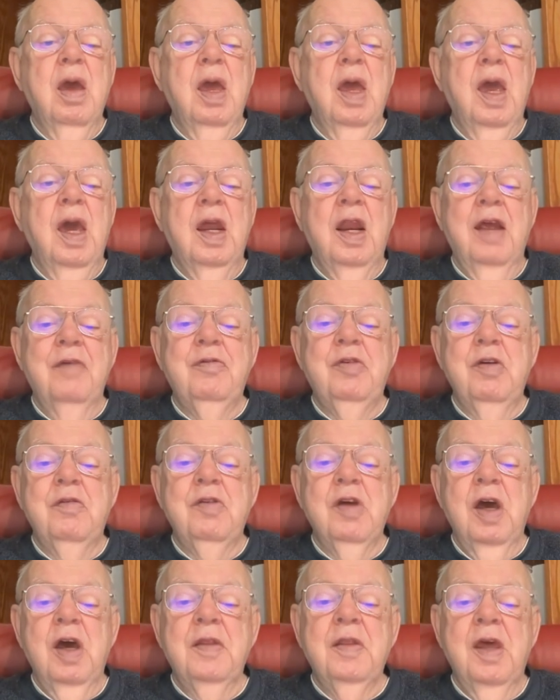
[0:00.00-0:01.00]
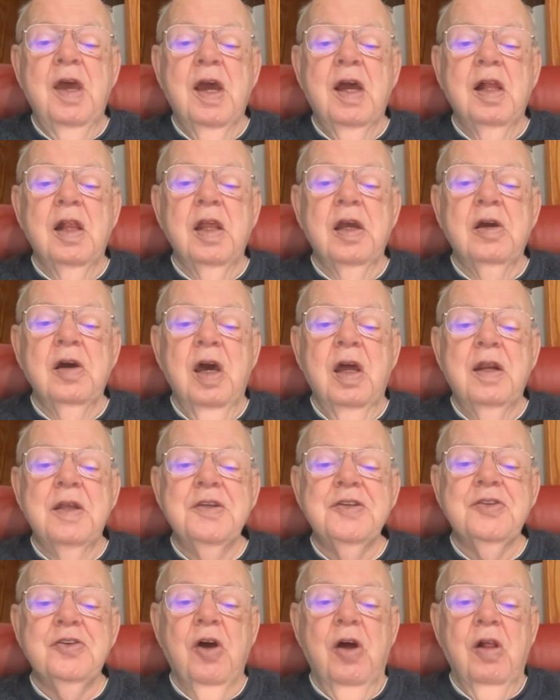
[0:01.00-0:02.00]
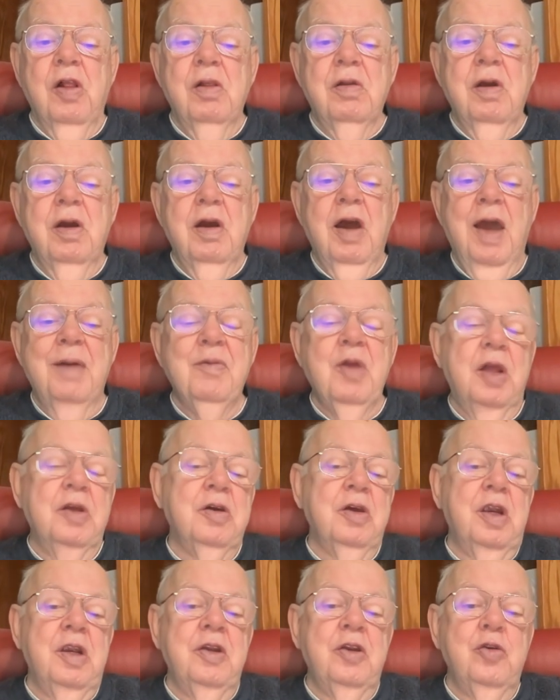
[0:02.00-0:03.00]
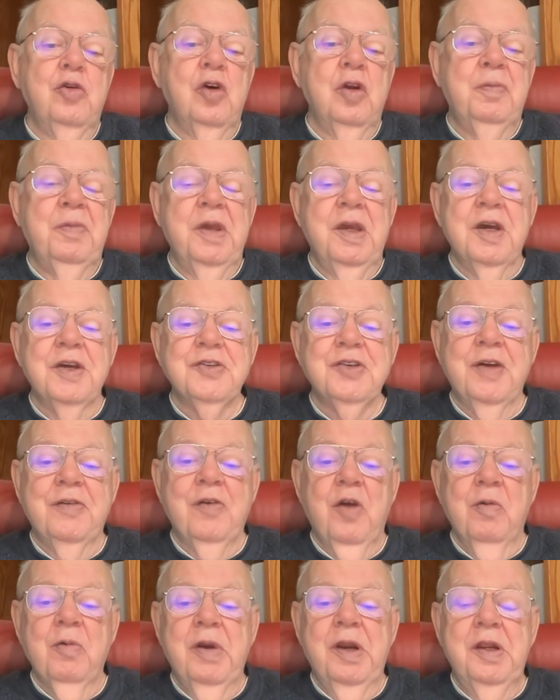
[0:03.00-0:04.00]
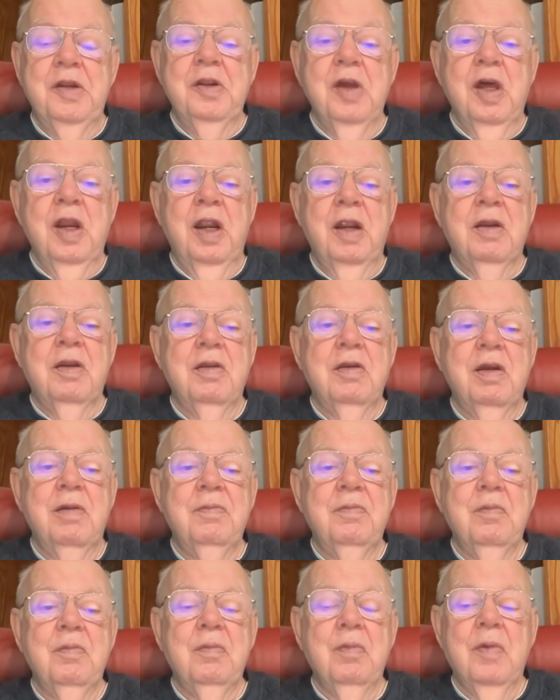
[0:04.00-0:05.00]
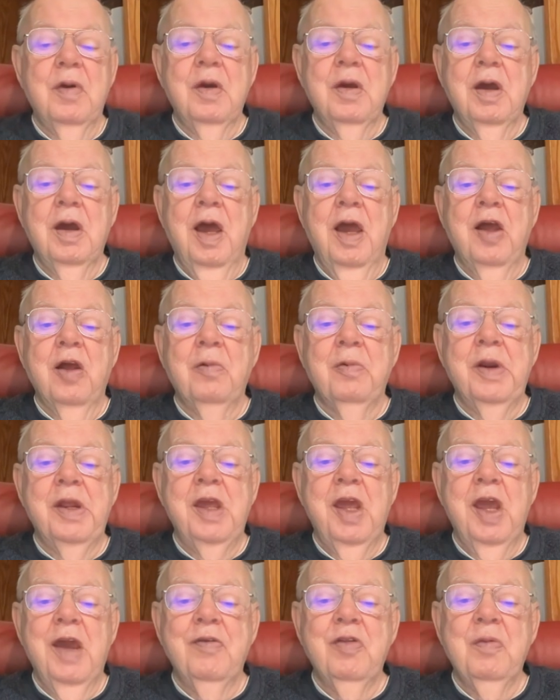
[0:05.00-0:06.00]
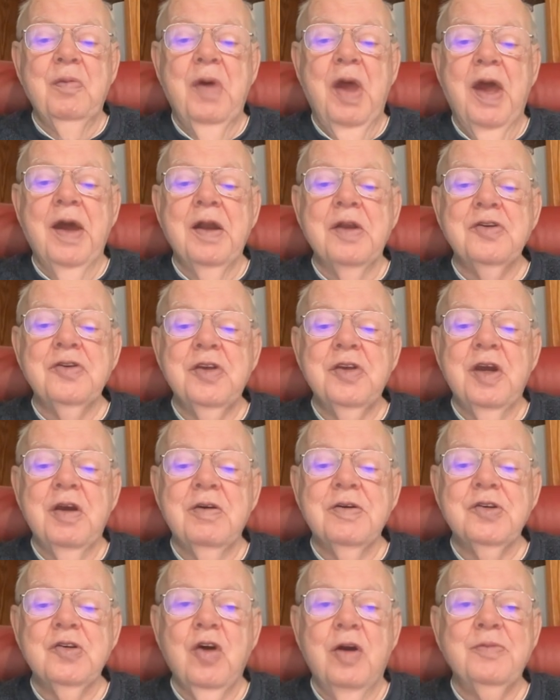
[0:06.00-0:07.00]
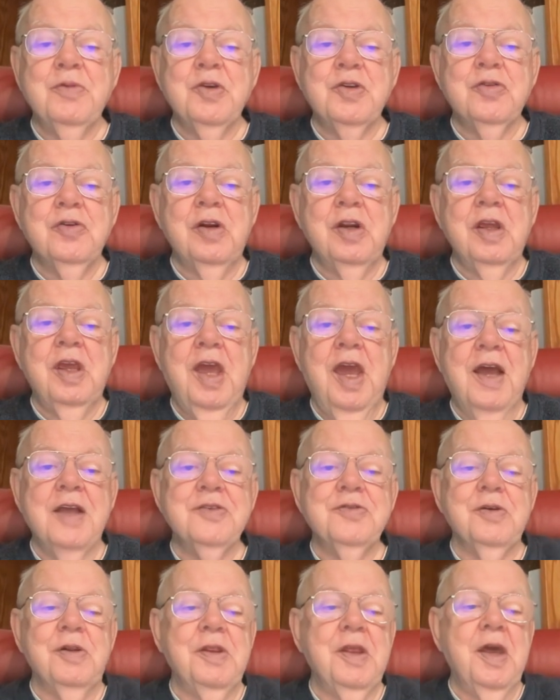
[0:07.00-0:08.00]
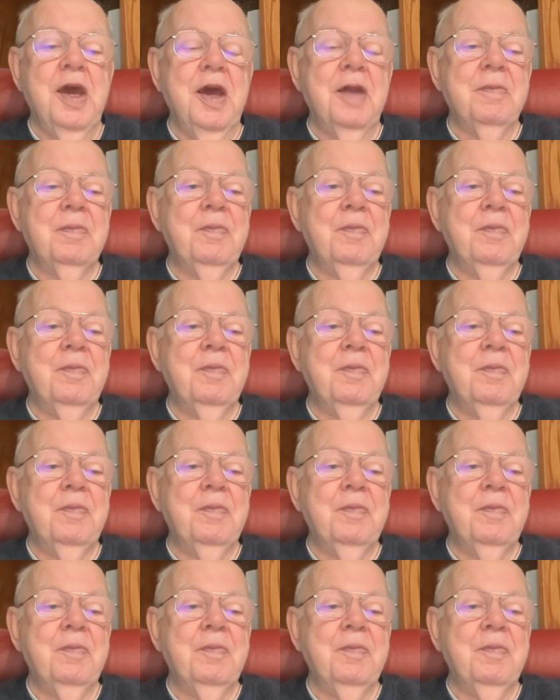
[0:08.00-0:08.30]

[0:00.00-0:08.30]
And after you've done that, click on Install. I'm not going to do it because I've already done it. I already have the package there, so I'm just going to cancel that.